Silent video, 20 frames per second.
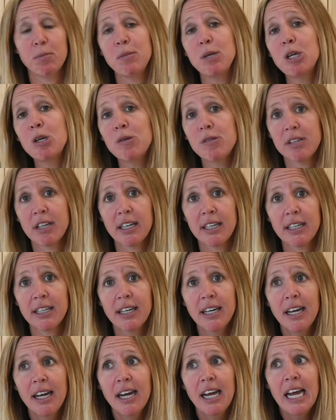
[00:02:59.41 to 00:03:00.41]
music.
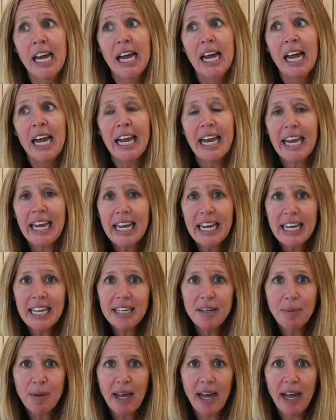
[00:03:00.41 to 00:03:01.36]
And we